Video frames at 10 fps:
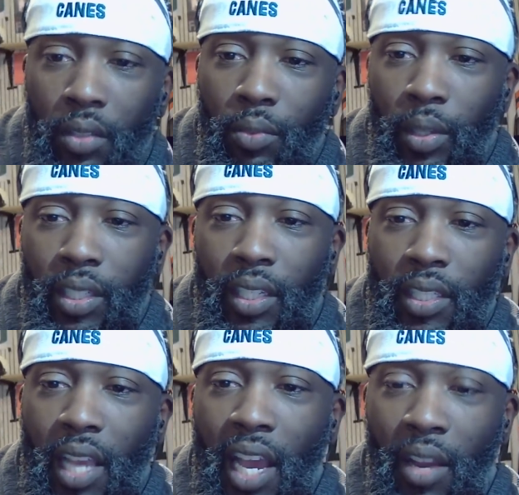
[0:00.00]
We
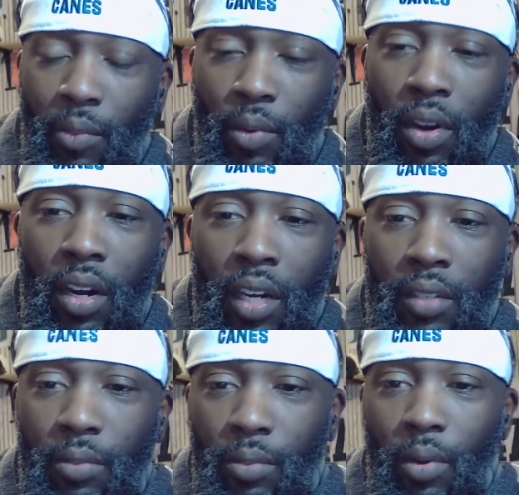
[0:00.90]
just signed
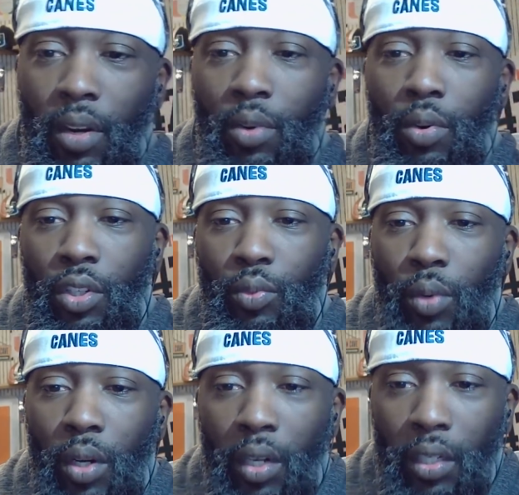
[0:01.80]
Ron. Who is
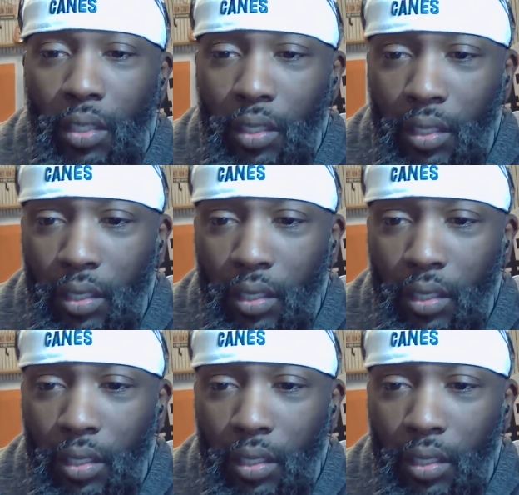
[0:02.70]
Ron?